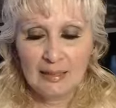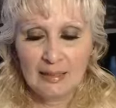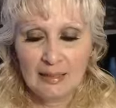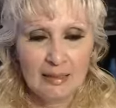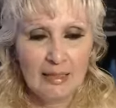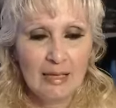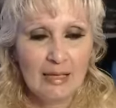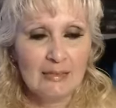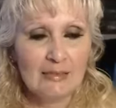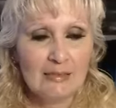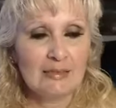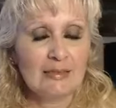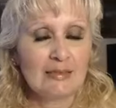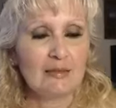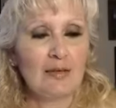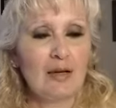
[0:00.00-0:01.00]

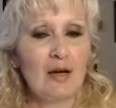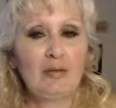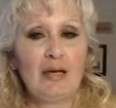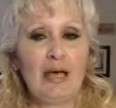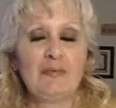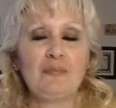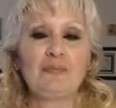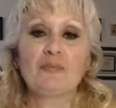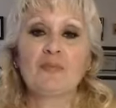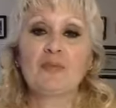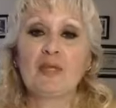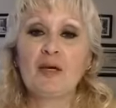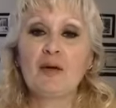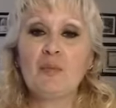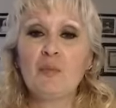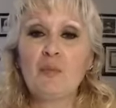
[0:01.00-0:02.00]
Yes. Okay.
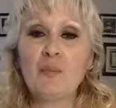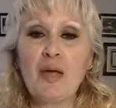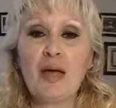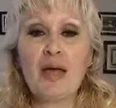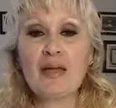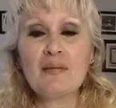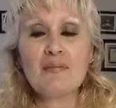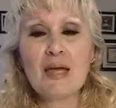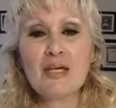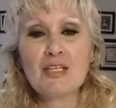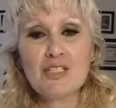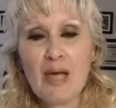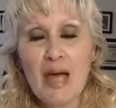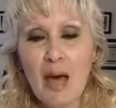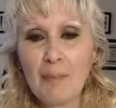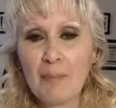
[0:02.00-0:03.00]
It makes
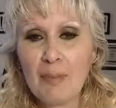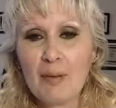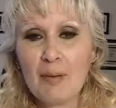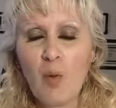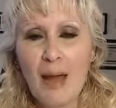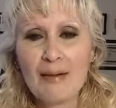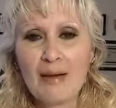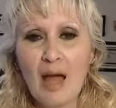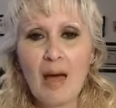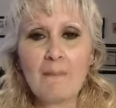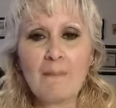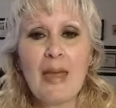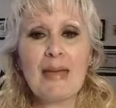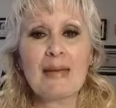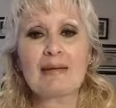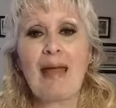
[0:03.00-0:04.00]
you happy. Why not
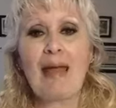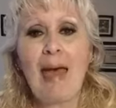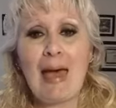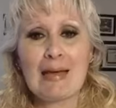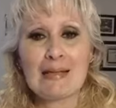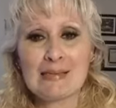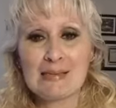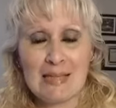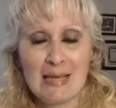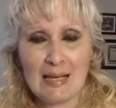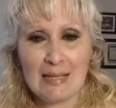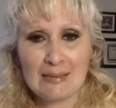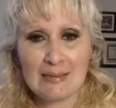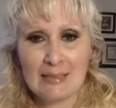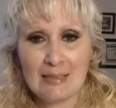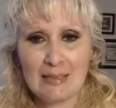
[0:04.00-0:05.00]
make an
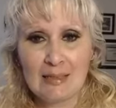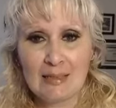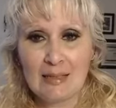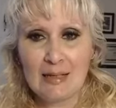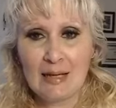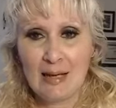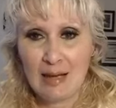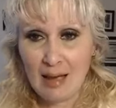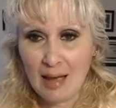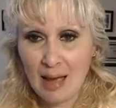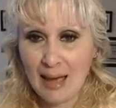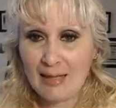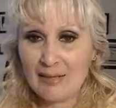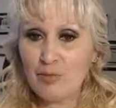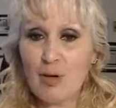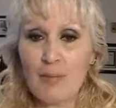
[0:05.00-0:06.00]
asset
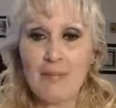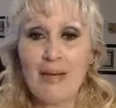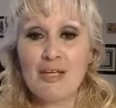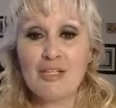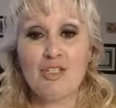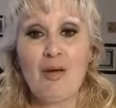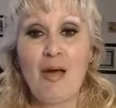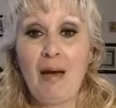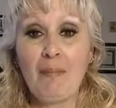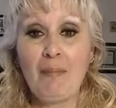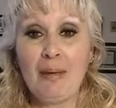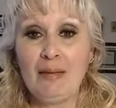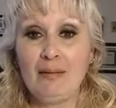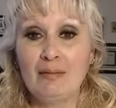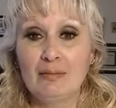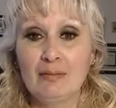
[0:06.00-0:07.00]
out of what makes you
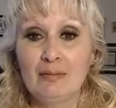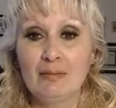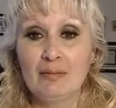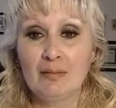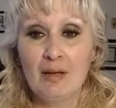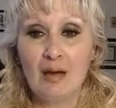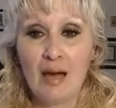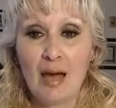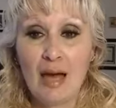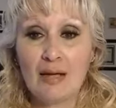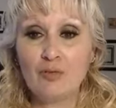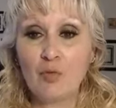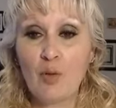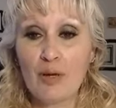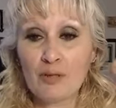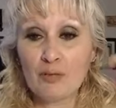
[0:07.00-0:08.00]
happy? Out of
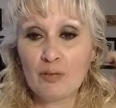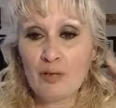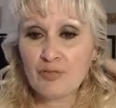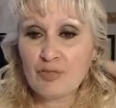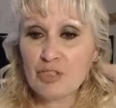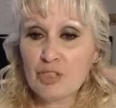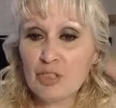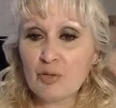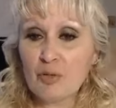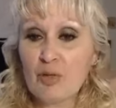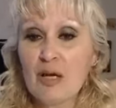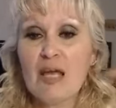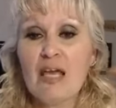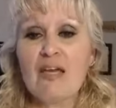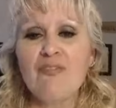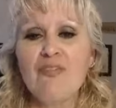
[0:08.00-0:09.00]
what you love to do.
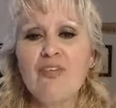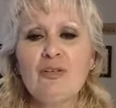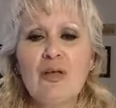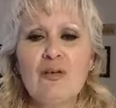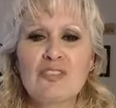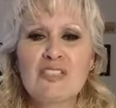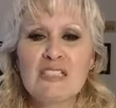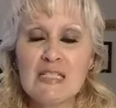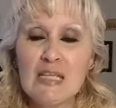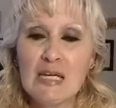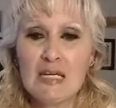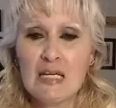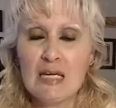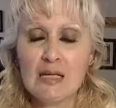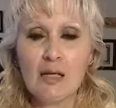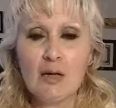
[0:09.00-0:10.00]
If you love
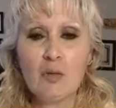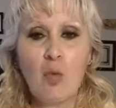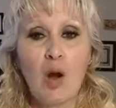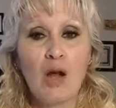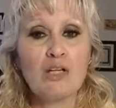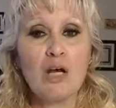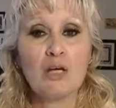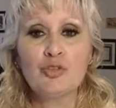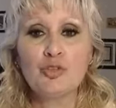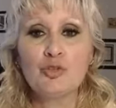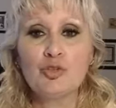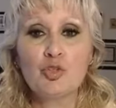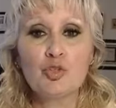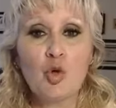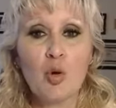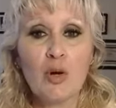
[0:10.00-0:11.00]
skiing, why not do
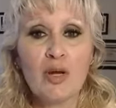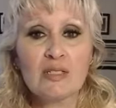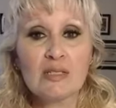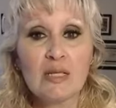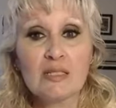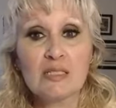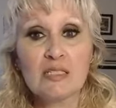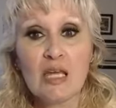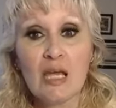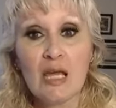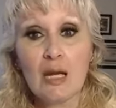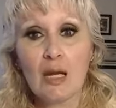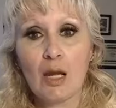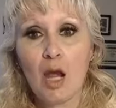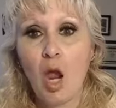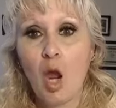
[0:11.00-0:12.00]
tutorials on
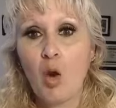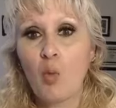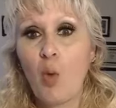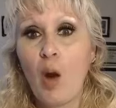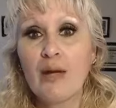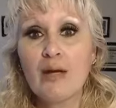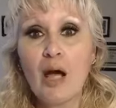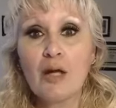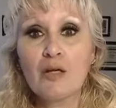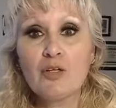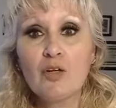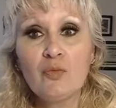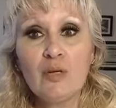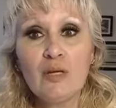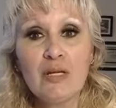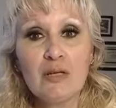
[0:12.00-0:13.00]
skiing? Why not do
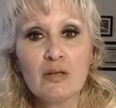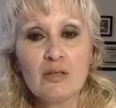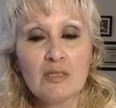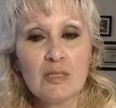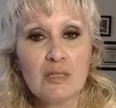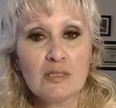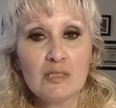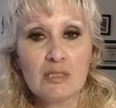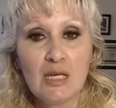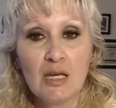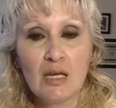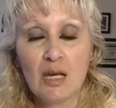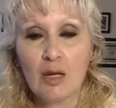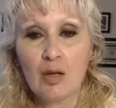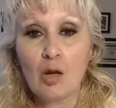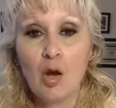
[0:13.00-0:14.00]
videos on
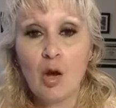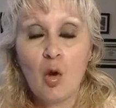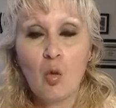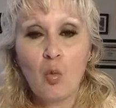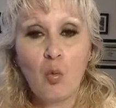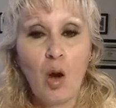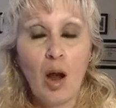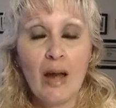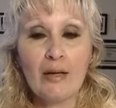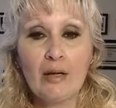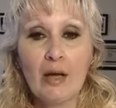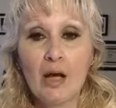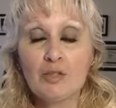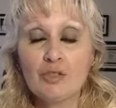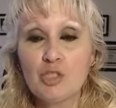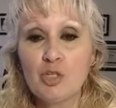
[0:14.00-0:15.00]
skiing? Why
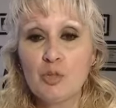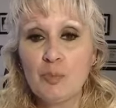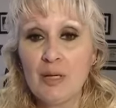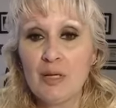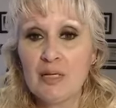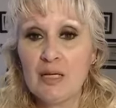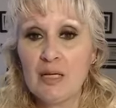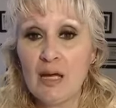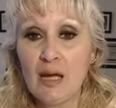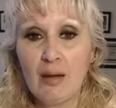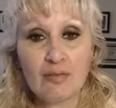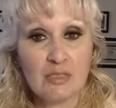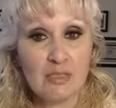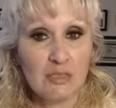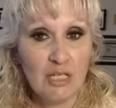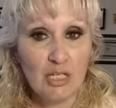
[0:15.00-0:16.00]
not do
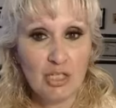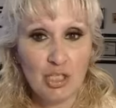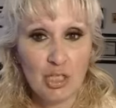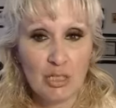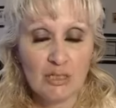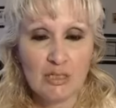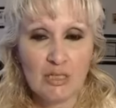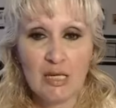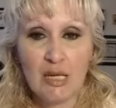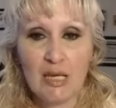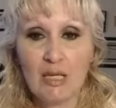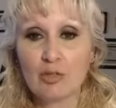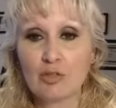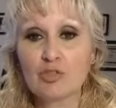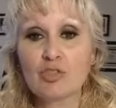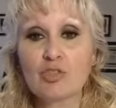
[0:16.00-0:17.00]
PDFs teaching skiing
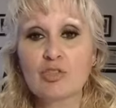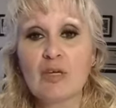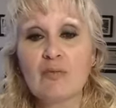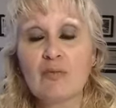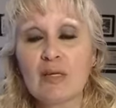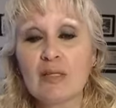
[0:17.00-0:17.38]
or giving